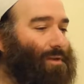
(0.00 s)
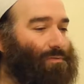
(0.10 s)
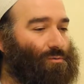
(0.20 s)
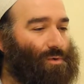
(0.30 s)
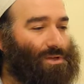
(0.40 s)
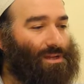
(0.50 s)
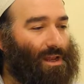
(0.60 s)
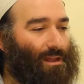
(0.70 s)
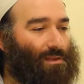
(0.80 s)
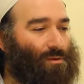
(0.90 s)
The
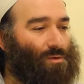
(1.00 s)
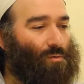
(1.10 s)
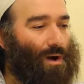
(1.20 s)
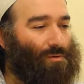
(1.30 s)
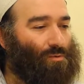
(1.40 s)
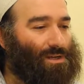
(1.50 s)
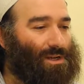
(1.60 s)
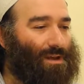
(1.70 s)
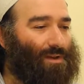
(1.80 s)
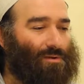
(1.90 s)
one
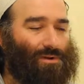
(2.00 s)
receiving,